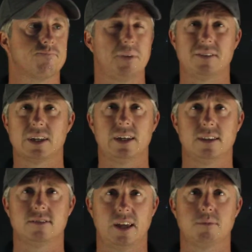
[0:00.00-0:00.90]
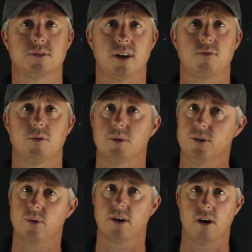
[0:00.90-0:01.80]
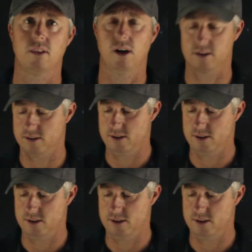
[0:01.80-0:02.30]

Basically the same stuff we've been doing all along.